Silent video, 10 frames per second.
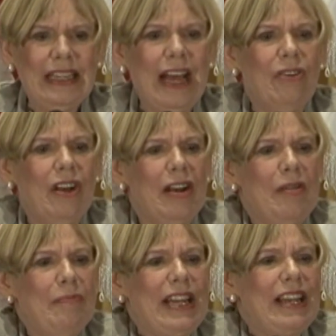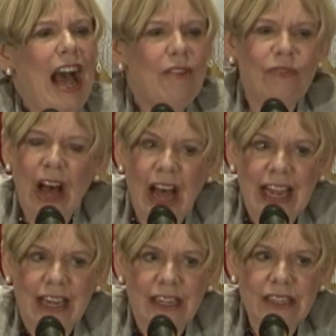Now, but I
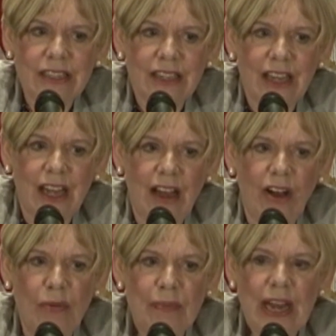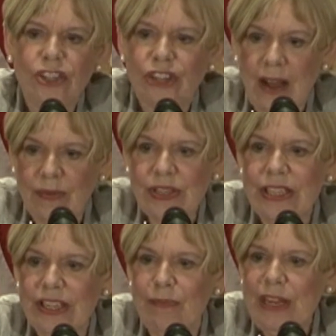find uh, on my travels
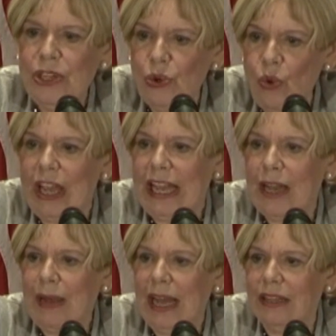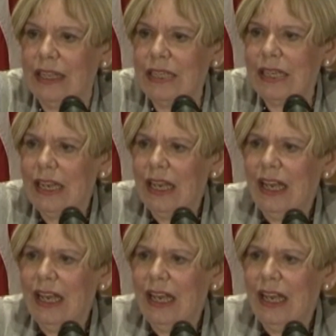since I've been talking about this,